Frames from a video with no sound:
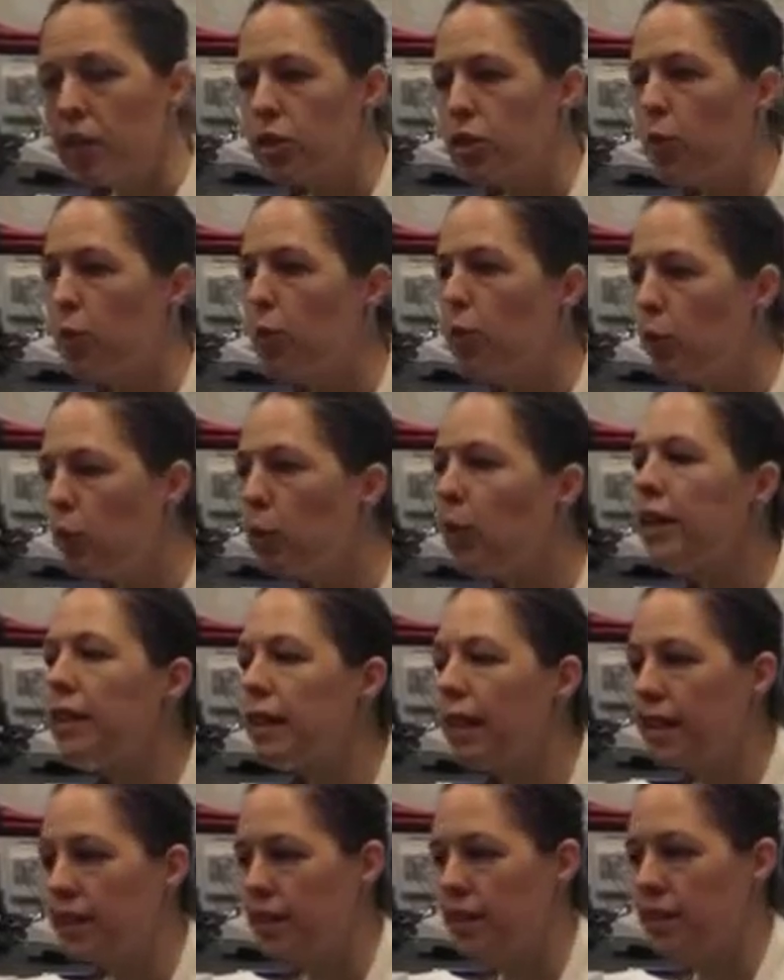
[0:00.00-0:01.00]
So what we'd
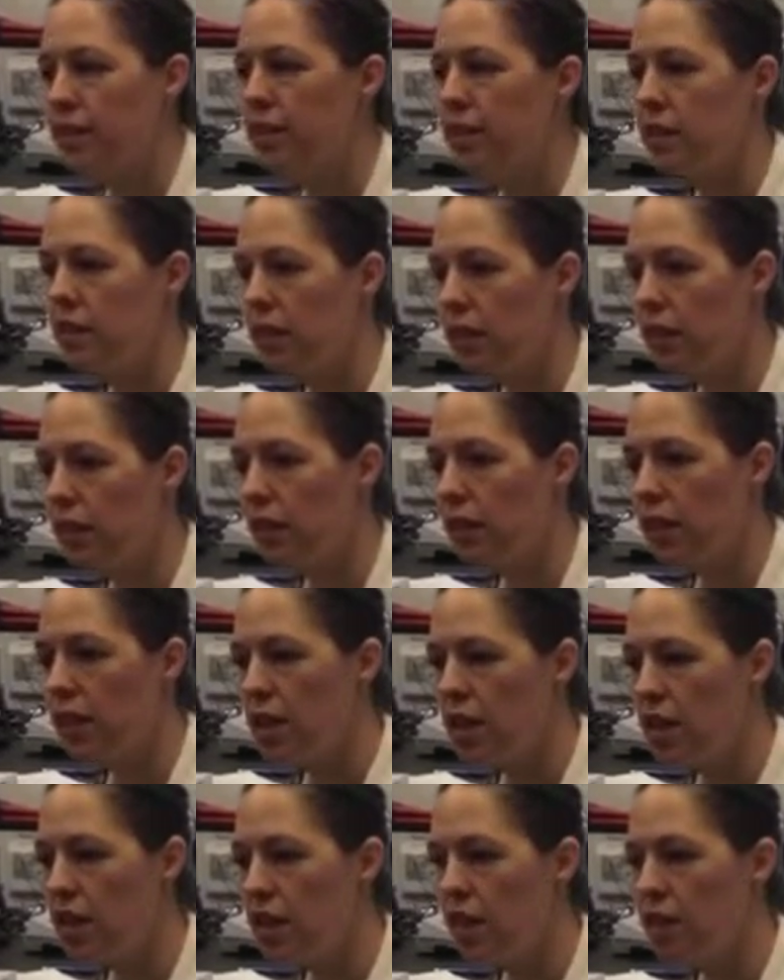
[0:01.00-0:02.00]
like to see
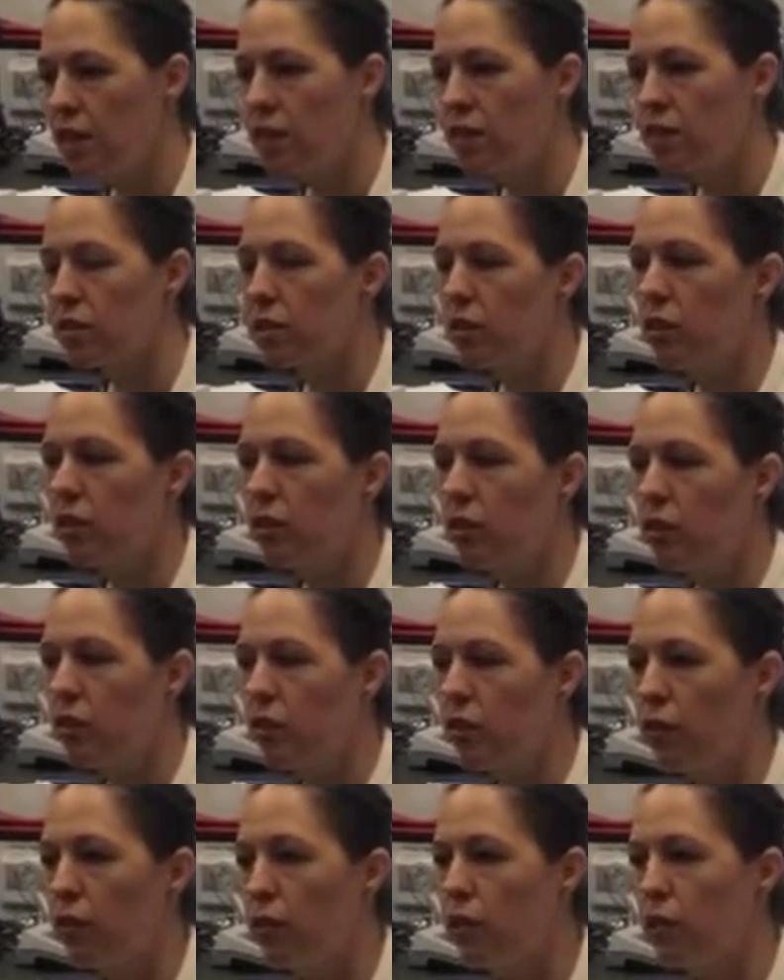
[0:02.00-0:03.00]
is
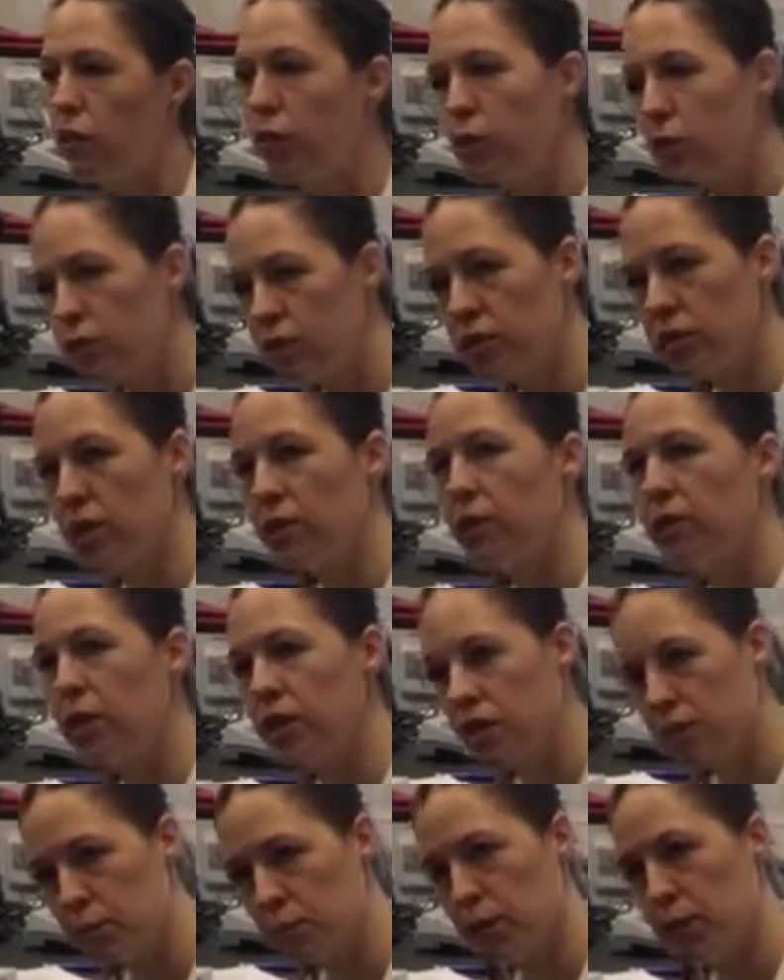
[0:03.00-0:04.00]
the use of
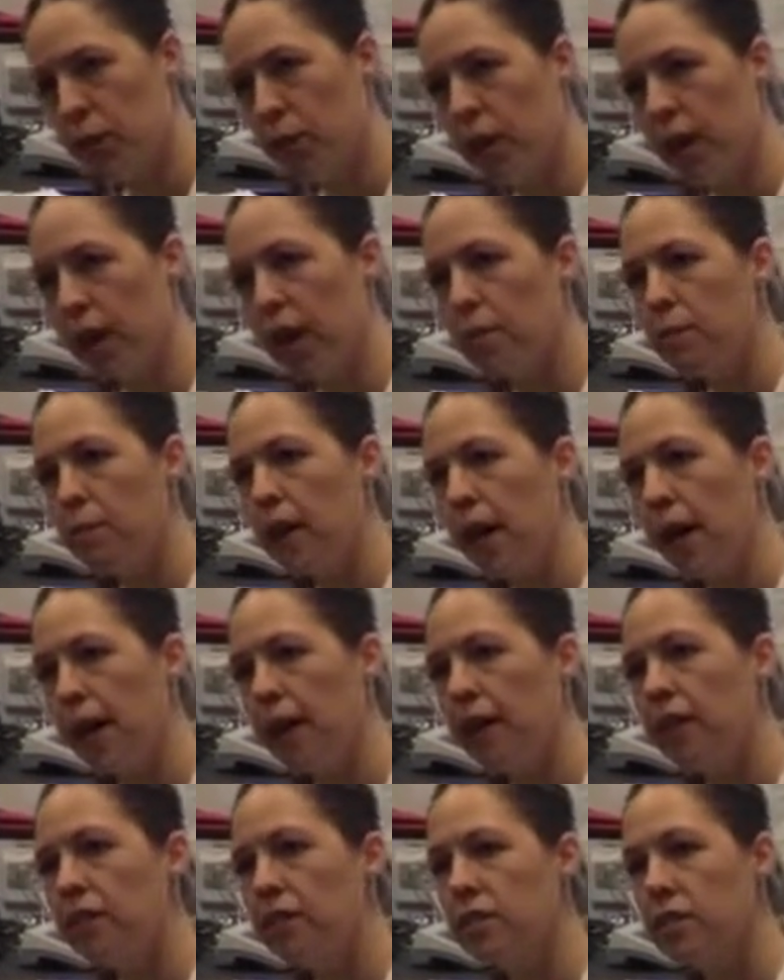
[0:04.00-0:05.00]
this program
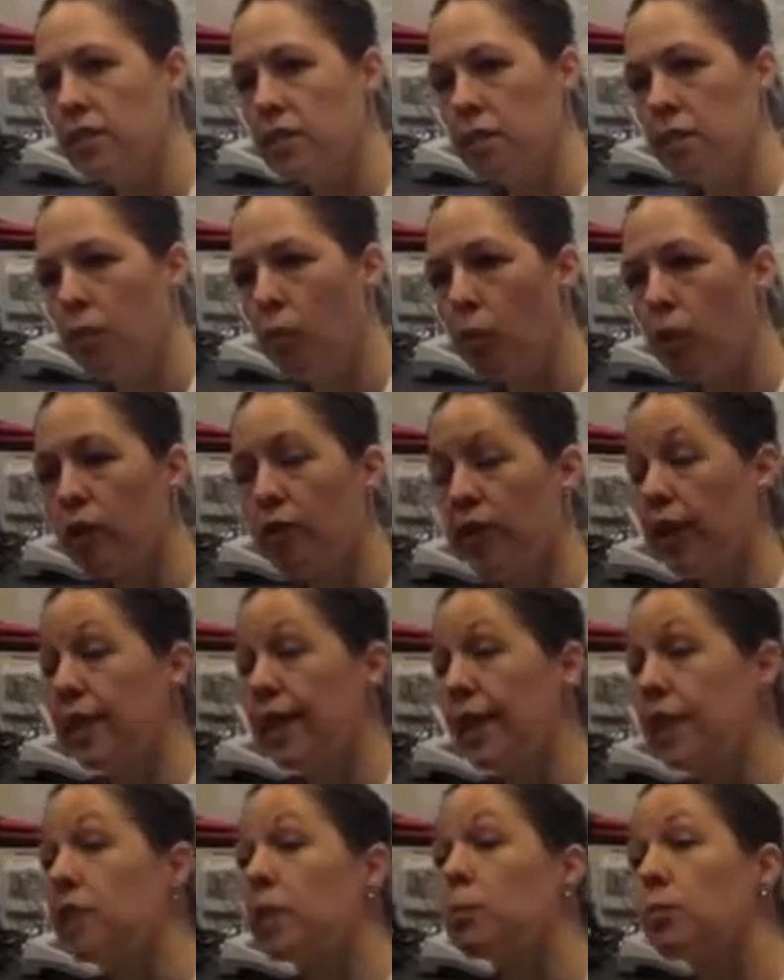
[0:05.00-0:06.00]
as more of an
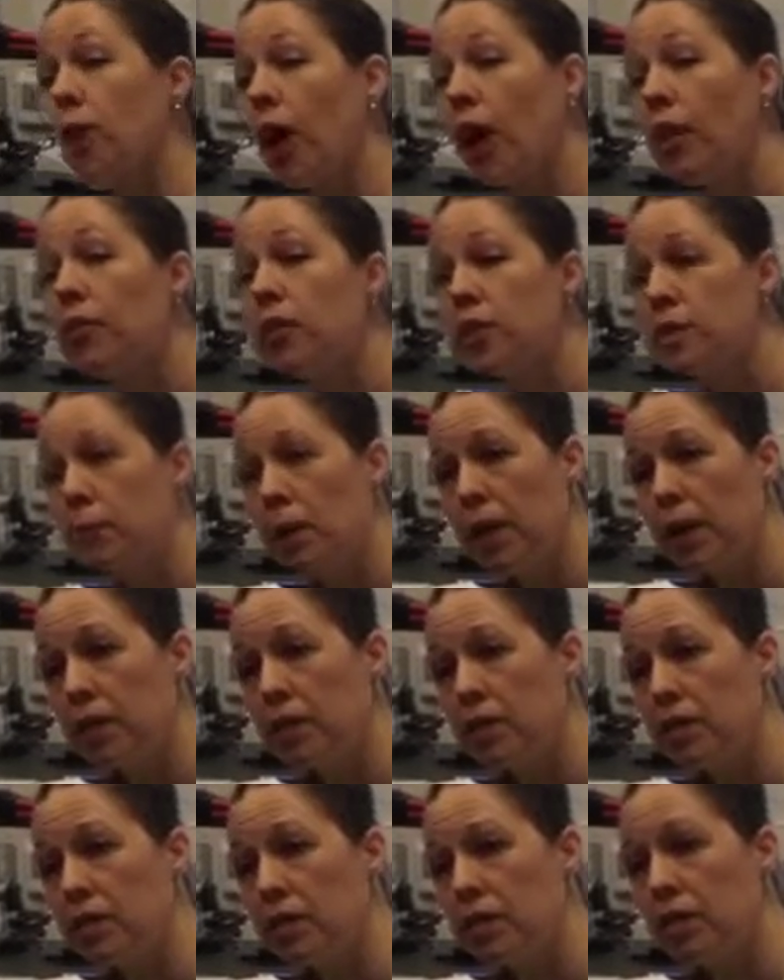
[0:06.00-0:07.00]
Atlantic
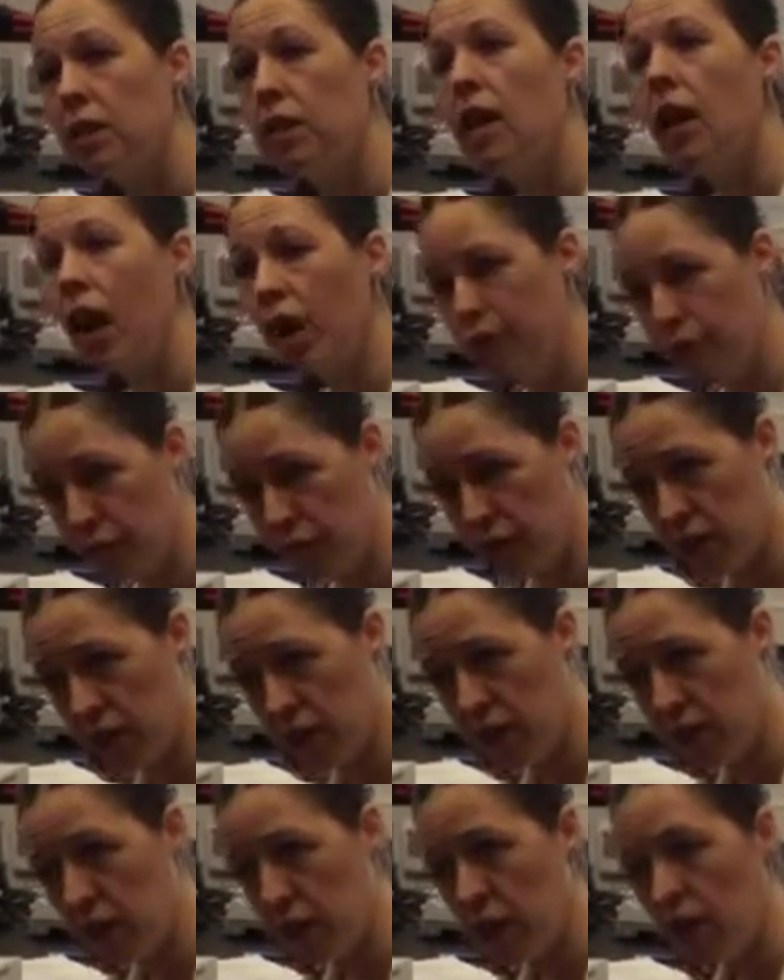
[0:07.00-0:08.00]
province-based offering,